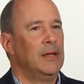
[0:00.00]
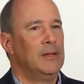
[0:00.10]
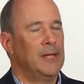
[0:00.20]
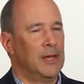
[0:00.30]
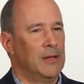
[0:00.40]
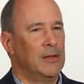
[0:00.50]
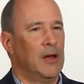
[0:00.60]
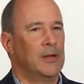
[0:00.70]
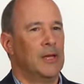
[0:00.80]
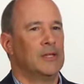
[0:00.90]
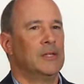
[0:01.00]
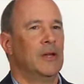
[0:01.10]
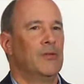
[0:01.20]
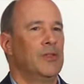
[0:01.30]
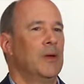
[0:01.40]
take into context that
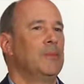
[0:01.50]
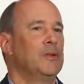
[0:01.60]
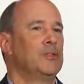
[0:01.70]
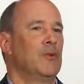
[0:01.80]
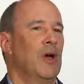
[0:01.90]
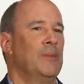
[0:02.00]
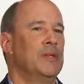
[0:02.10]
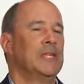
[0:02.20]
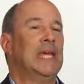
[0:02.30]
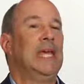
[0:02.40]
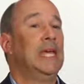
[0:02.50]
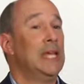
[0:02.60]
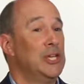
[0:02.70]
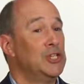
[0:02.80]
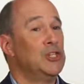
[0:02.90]
everything I'm going to describe is in
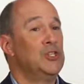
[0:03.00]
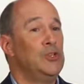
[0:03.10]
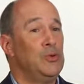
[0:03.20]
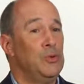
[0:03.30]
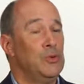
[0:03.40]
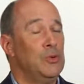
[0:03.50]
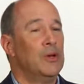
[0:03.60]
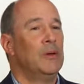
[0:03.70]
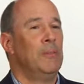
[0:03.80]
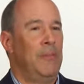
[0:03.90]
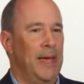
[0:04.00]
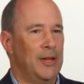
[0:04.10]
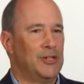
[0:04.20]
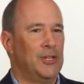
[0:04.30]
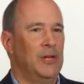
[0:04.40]
addition to
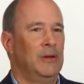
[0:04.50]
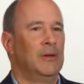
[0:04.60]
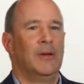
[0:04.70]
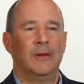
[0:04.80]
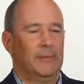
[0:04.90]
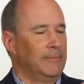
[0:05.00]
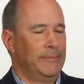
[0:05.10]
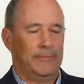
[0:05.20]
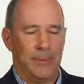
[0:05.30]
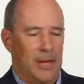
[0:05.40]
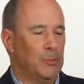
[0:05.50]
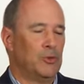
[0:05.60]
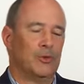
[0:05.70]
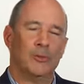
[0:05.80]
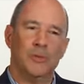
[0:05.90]
managing
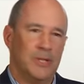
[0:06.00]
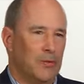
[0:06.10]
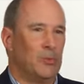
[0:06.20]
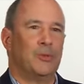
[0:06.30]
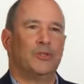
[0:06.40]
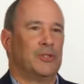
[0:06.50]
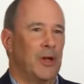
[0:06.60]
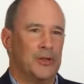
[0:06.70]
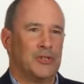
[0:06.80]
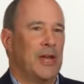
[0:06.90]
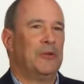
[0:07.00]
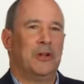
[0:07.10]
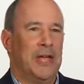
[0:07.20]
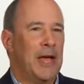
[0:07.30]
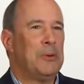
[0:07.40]
payables and receivables and all the standard
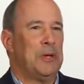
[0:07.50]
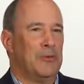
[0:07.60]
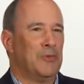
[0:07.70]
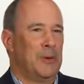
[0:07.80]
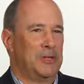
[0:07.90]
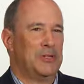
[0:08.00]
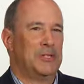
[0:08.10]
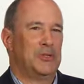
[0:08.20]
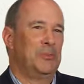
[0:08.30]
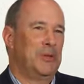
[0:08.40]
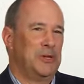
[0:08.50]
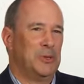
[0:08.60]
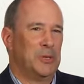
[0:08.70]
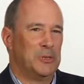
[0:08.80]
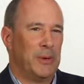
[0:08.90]
accounting information system things
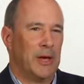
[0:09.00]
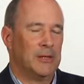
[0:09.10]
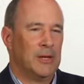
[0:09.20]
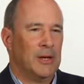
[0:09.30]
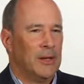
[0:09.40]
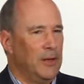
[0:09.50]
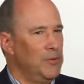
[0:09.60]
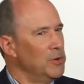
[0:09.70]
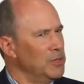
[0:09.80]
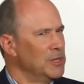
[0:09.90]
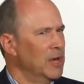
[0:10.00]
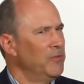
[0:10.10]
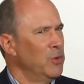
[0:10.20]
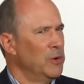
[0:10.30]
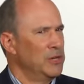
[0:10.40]
you'd expect. If you're in this kind of
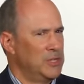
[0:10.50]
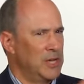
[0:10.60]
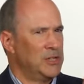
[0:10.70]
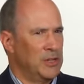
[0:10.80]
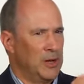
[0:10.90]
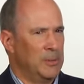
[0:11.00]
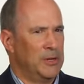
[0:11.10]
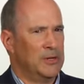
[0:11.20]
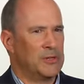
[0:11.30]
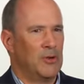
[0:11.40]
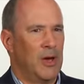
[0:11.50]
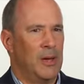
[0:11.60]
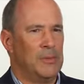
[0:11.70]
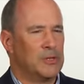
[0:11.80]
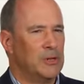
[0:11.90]
an organization that I'm going to
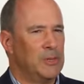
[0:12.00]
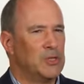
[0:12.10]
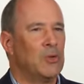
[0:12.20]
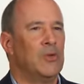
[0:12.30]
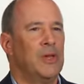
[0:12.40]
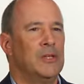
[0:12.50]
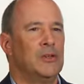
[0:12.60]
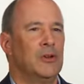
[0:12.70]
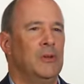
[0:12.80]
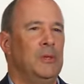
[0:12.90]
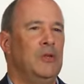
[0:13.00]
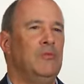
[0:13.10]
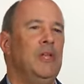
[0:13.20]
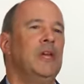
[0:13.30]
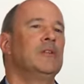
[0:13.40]
describe, there's going to be certain things that are going to be
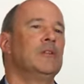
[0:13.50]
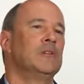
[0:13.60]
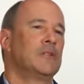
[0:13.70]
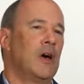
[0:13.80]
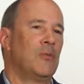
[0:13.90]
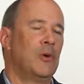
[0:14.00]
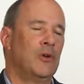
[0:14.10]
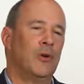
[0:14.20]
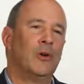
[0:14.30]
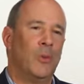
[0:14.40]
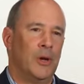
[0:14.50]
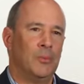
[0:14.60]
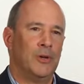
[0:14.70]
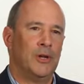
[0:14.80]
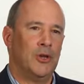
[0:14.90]
unique to the software you're going to want to
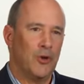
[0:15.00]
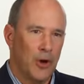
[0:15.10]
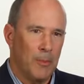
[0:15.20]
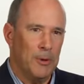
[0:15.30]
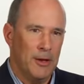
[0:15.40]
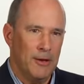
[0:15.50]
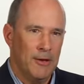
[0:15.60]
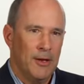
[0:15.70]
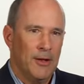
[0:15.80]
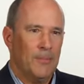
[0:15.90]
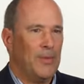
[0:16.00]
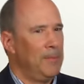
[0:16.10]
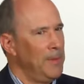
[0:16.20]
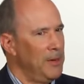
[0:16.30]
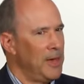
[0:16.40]
put into your company that
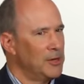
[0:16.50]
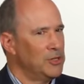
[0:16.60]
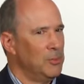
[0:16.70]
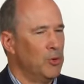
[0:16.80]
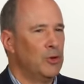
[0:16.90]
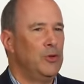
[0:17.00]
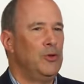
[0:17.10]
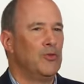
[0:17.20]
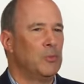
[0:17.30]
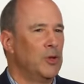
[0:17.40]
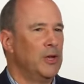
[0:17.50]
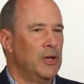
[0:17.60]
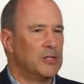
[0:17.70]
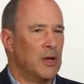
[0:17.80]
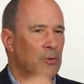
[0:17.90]
may actually preclude you from looking
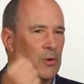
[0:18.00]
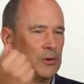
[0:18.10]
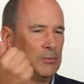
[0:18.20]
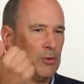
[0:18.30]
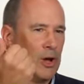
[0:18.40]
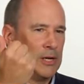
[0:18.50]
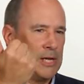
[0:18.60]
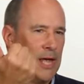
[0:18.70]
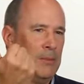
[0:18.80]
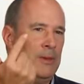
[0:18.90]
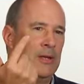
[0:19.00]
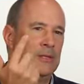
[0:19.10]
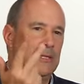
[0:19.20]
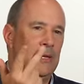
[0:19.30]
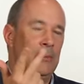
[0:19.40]
at software product A, B, and
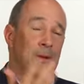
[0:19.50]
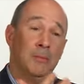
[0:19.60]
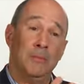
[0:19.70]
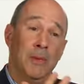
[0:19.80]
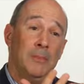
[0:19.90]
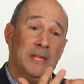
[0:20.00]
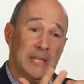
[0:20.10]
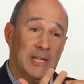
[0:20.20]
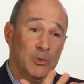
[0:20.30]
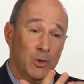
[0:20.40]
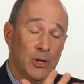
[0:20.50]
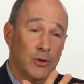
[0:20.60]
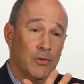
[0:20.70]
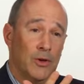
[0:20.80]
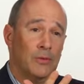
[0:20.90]
C, but maybe D is really
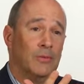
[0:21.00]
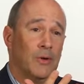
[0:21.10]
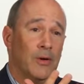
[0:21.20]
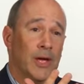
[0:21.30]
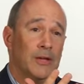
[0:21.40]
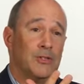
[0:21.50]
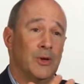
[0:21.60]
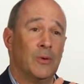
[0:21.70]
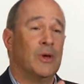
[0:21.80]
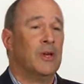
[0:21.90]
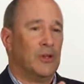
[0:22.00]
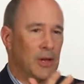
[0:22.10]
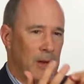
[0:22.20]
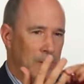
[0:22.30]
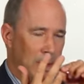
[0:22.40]
good for you, okay? So,
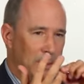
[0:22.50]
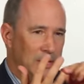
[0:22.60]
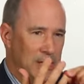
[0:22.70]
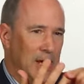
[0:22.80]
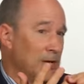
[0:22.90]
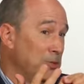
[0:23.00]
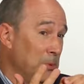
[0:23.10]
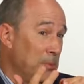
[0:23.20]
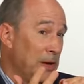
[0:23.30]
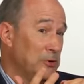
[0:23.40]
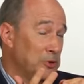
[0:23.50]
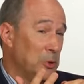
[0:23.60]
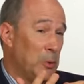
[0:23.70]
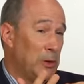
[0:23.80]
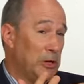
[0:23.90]
and maybe D has some competitors you're
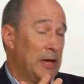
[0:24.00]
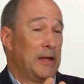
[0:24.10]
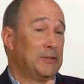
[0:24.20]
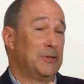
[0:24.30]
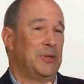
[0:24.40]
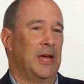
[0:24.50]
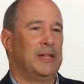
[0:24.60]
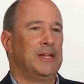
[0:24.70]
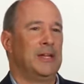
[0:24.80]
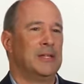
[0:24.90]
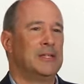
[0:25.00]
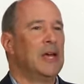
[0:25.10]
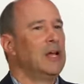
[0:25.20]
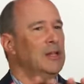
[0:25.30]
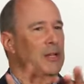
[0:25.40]
going to want to look at. So the idea is,
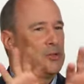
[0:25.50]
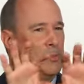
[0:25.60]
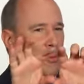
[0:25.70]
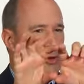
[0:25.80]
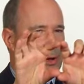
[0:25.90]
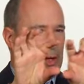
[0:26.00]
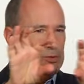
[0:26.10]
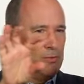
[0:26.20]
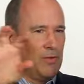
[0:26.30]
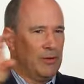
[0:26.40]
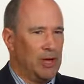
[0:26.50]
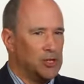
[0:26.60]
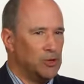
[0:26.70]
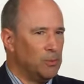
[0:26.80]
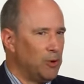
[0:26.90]
let's remember you're going to have some
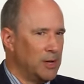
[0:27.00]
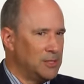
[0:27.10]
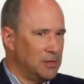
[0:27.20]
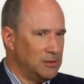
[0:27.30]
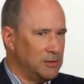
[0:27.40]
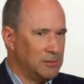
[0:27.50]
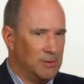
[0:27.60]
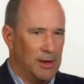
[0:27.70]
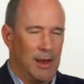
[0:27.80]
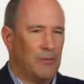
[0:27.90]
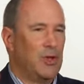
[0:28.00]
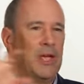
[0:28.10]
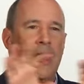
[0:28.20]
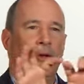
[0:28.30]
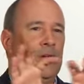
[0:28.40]
foundational process that every
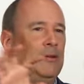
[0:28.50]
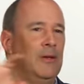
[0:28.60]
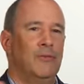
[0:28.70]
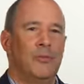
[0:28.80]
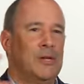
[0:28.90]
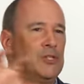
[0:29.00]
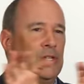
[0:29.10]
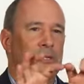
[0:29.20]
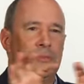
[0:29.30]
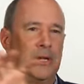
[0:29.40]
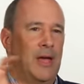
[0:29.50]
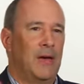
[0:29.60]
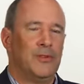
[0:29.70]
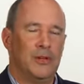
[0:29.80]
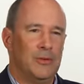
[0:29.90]
accounting information system is going to
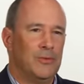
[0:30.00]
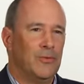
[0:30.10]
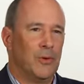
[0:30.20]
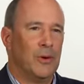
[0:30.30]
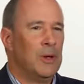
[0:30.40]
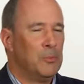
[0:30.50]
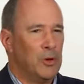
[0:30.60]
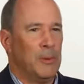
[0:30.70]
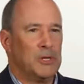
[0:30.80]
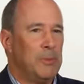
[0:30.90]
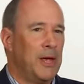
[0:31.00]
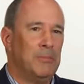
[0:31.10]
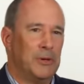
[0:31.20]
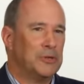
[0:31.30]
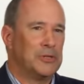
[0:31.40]
have to do for pretty much paying
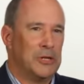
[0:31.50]
bills and